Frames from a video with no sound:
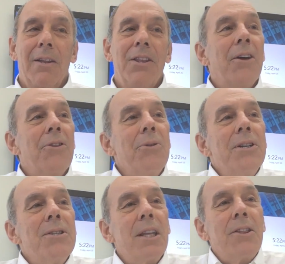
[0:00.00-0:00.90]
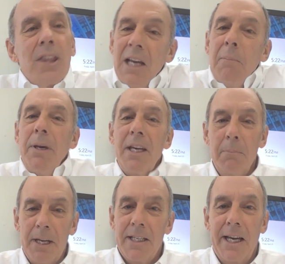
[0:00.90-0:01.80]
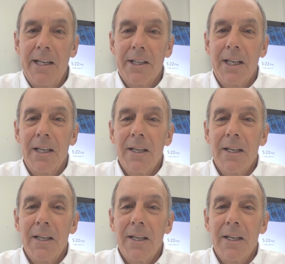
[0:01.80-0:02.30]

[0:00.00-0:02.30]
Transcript: The other is the think big mentality.